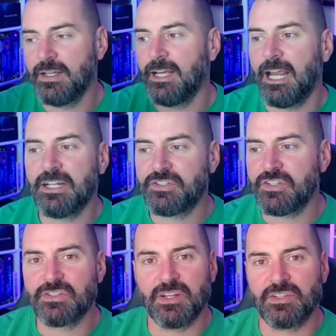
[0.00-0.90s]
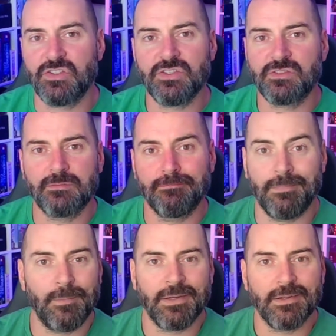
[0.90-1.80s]
It's just, I
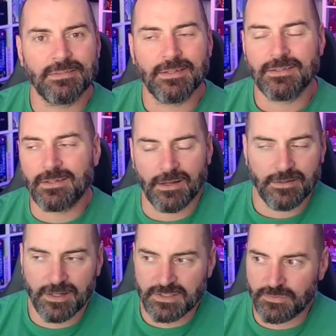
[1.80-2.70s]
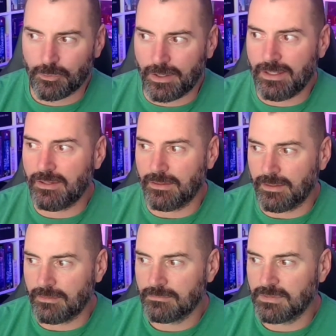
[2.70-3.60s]
mean, it's like context for
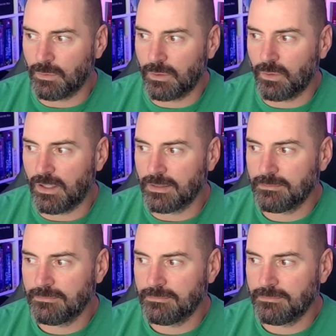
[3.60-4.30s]
anything that we want.